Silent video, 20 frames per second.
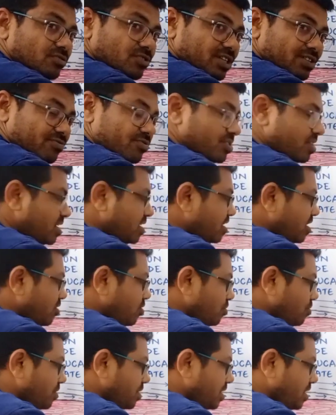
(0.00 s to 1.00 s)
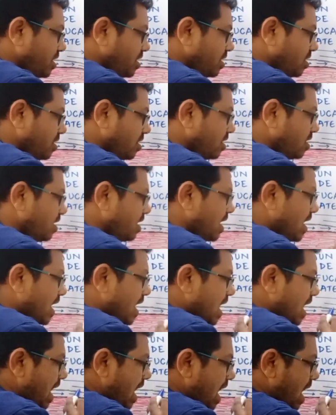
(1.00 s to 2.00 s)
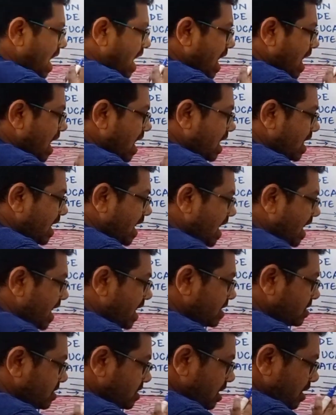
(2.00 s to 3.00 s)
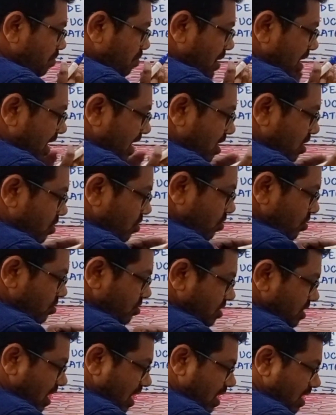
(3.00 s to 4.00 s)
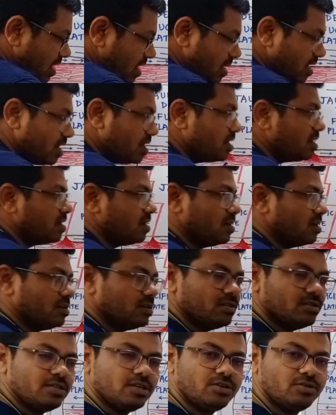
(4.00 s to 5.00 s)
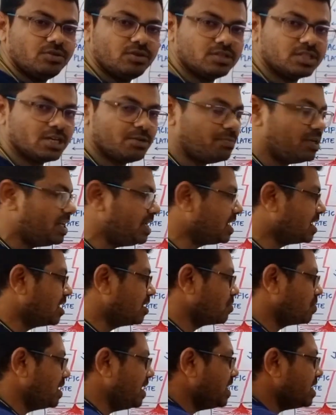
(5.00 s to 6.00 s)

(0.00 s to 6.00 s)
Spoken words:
generated over here, and as the plate goes under the North American